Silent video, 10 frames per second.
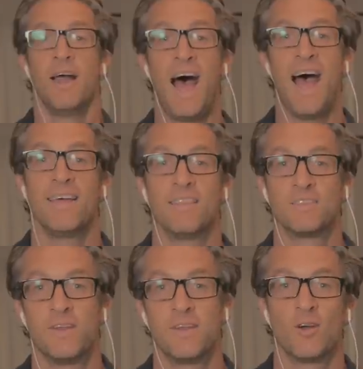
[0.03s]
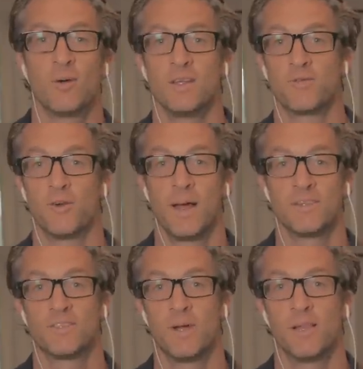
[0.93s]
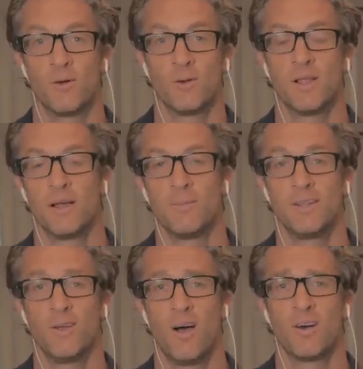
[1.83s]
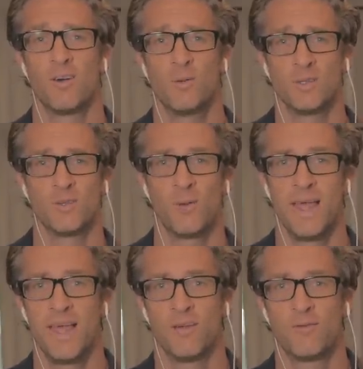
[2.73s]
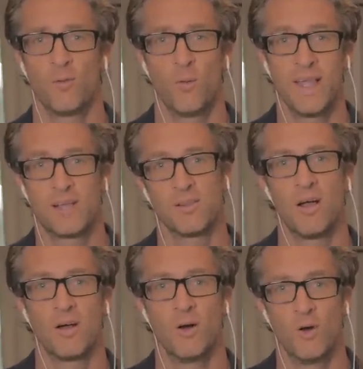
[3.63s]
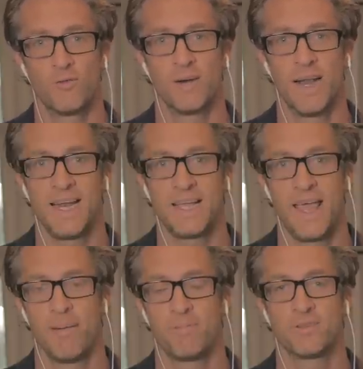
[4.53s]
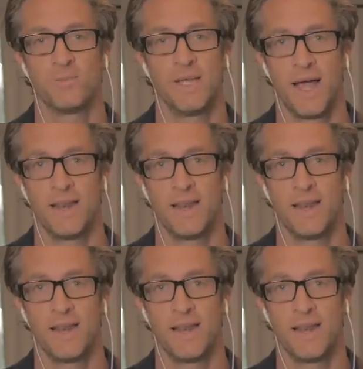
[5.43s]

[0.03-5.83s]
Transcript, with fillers: Hi, this video is for my sweet Lola, my daughter, who is away for week-long overnight camp this week.